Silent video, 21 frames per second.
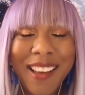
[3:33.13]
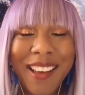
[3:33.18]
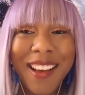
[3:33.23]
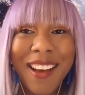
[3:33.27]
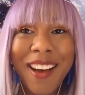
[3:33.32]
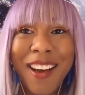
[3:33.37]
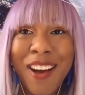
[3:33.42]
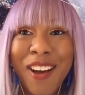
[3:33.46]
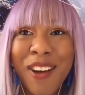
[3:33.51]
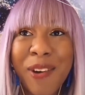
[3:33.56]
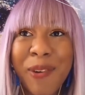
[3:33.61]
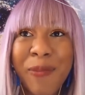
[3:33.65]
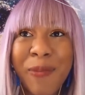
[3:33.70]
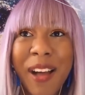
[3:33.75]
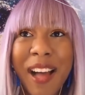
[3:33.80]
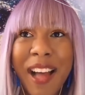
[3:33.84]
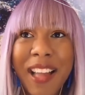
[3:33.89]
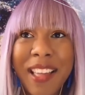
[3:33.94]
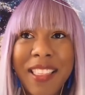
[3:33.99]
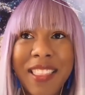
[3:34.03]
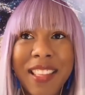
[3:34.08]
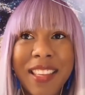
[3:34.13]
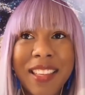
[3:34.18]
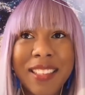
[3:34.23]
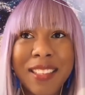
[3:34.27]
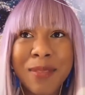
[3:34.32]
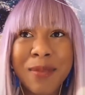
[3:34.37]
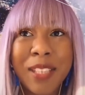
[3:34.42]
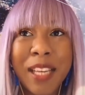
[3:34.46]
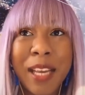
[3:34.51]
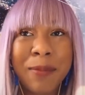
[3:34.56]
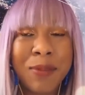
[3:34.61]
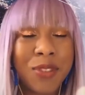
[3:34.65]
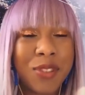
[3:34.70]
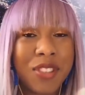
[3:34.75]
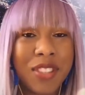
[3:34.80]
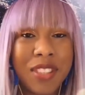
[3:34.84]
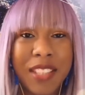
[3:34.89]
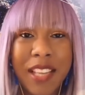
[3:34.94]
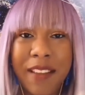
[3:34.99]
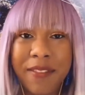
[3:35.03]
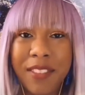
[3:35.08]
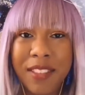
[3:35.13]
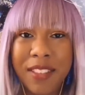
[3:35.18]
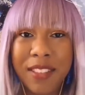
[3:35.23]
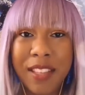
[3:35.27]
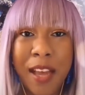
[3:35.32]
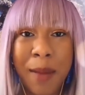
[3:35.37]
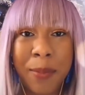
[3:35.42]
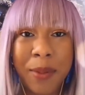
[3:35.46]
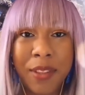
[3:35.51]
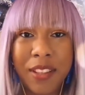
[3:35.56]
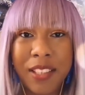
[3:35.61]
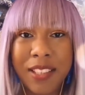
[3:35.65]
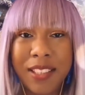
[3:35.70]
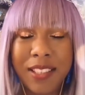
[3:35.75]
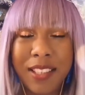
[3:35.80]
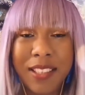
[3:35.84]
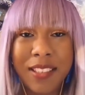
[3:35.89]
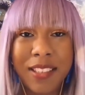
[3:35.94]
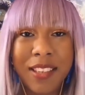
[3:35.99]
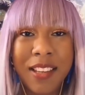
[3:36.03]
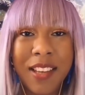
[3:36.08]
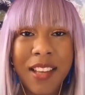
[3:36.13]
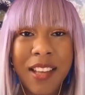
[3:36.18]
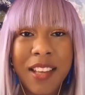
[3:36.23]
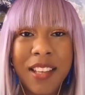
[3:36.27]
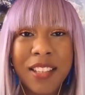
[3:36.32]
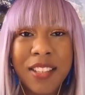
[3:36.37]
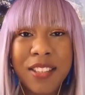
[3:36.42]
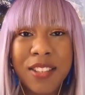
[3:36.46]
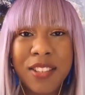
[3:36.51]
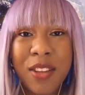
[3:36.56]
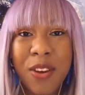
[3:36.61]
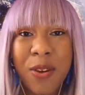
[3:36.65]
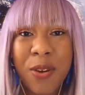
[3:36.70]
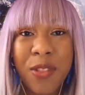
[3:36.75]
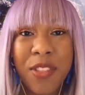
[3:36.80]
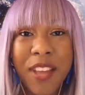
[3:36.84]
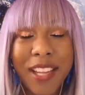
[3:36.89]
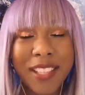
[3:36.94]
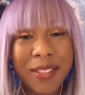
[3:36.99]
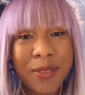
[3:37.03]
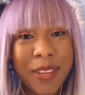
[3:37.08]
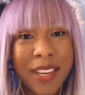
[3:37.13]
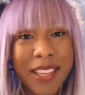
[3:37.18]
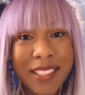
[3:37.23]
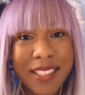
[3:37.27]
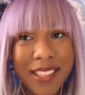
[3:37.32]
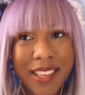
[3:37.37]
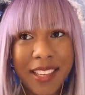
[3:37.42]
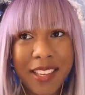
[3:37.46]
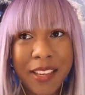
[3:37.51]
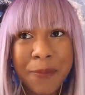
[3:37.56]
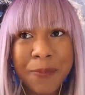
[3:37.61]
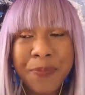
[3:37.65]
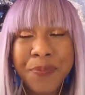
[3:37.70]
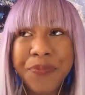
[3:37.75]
I think sometimes you just have to stop and listen. So that's what I did.